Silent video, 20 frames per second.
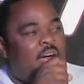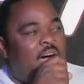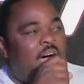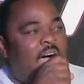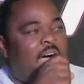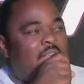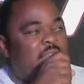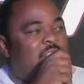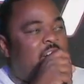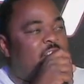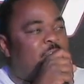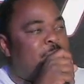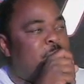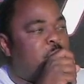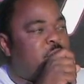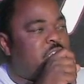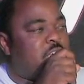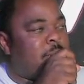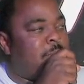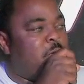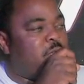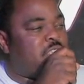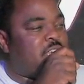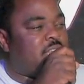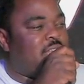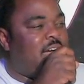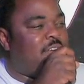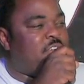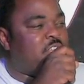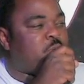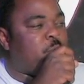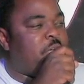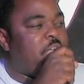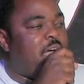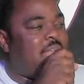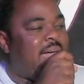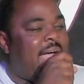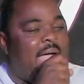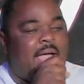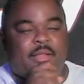I love music. Music lovers, where
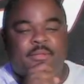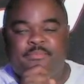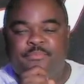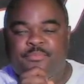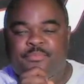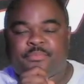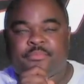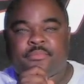y'all at?